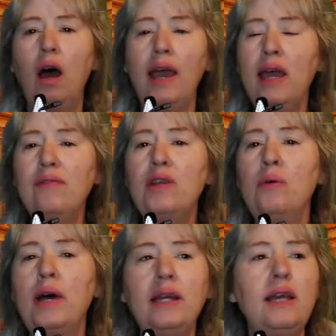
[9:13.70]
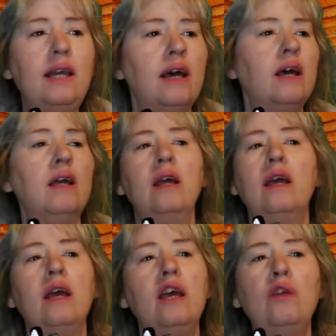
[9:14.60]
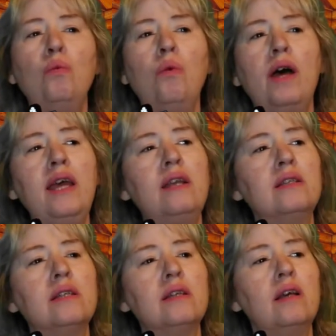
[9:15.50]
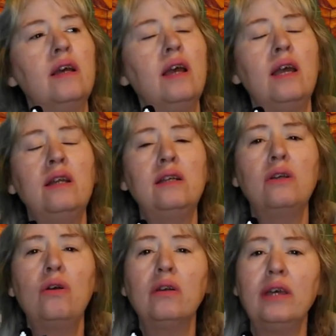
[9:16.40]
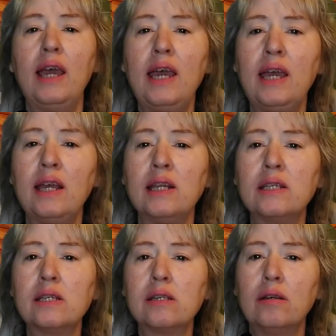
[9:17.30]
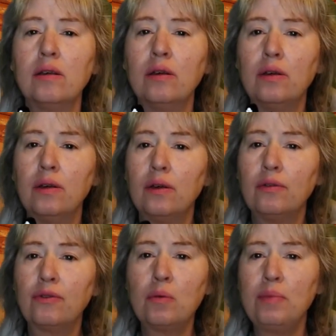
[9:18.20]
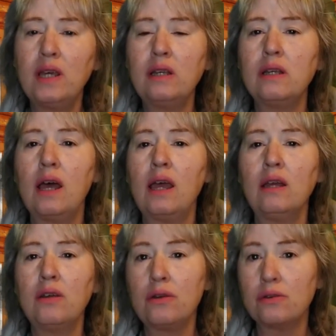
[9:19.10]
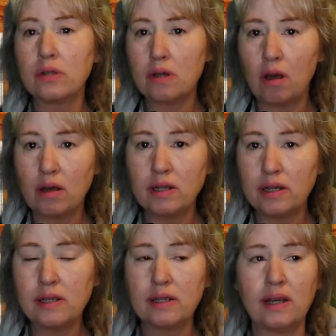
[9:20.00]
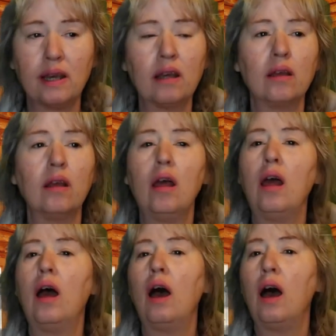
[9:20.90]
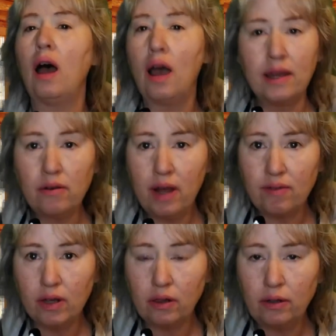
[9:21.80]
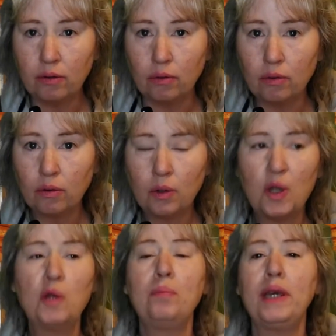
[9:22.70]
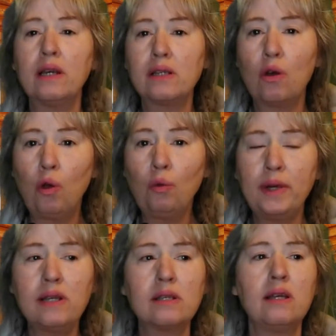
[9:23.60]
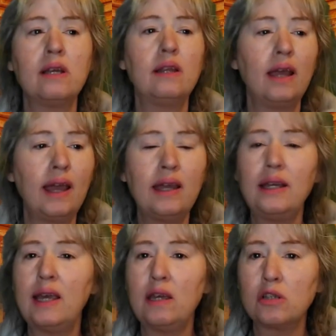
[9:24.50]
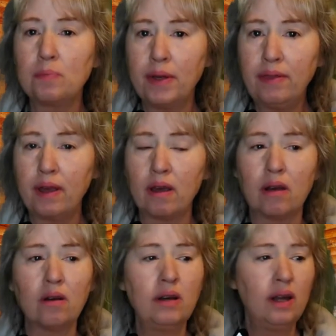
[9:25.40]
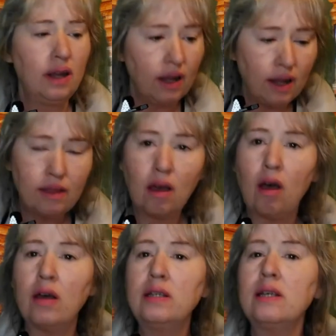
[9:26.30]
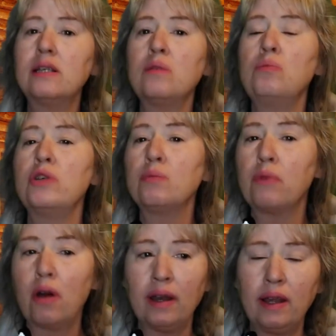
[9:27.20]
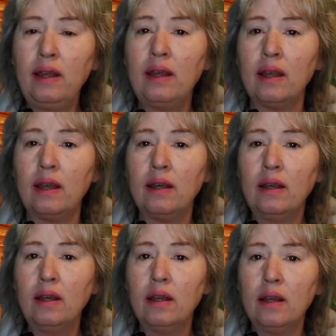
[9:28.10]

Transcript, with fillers: I have no idea. And what an adult gains from being diagnosed autistic, I don't have a clue. Because the whole reason the ADA is put there and the autism was brought in,